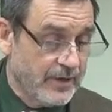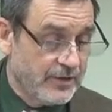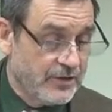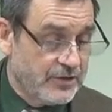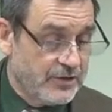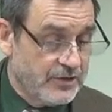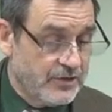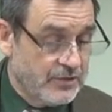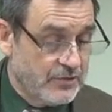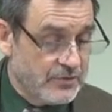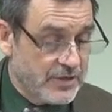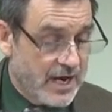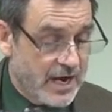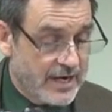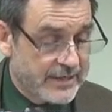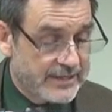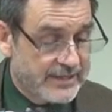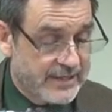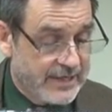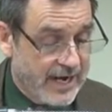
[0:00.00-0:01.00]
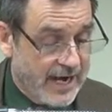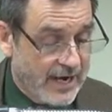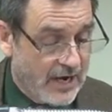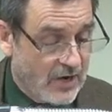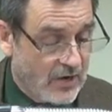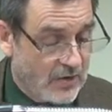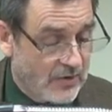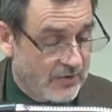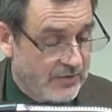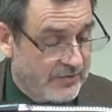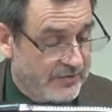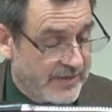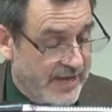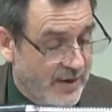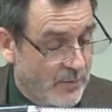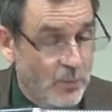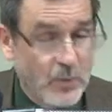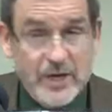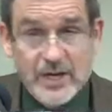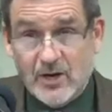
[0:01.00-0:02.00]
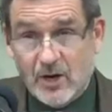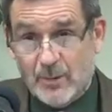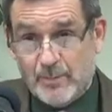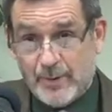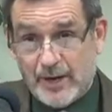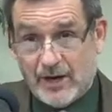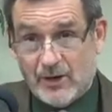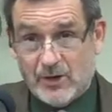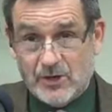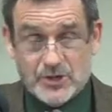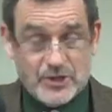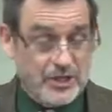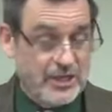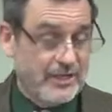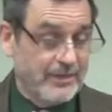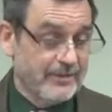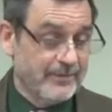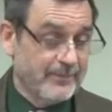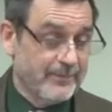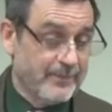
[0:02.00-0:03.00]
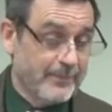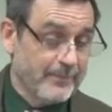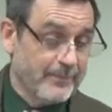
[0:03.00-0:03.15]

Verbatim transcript: Do you not care that we are perishing?